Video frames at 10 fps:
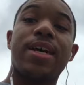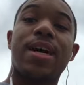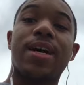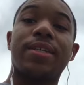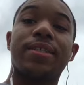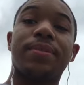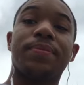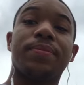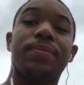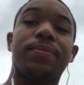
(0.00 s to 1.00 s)
got
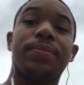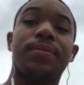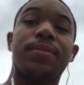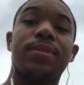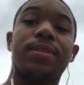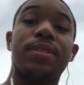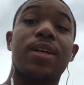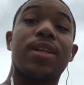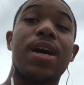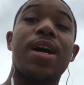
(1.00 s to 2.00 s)

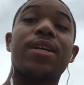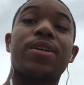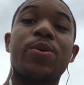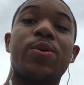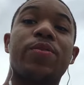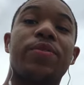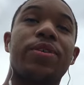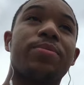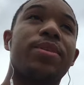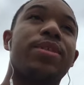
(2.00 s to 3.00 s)
a lot going
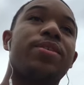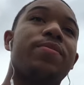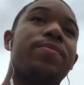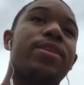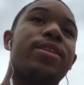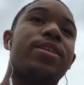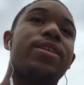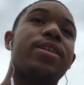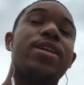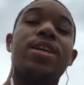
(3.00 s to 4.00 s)
for himself, man.
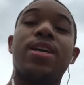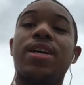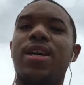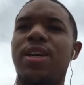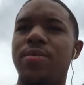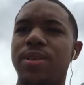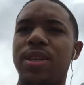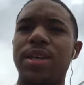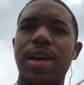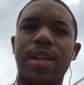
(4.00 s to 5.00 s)
He was
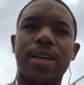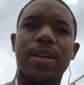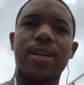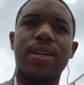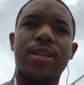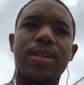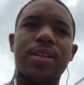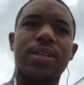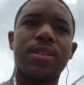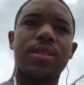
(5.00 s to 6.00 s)
he had like
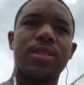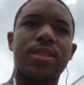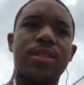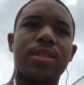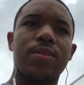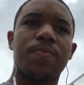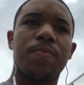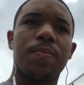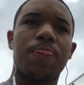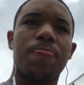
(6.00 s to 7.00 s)
a uh,
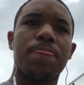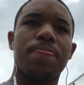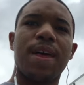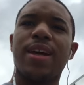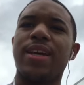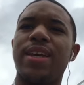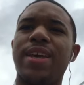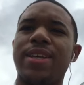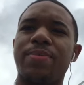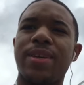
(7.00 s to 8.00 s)
like an
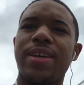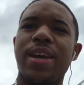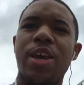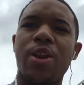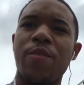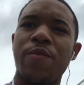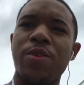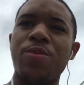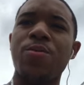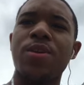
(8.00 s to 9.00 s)
ESPN
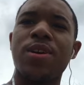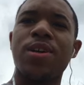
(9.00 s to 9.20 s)
interview,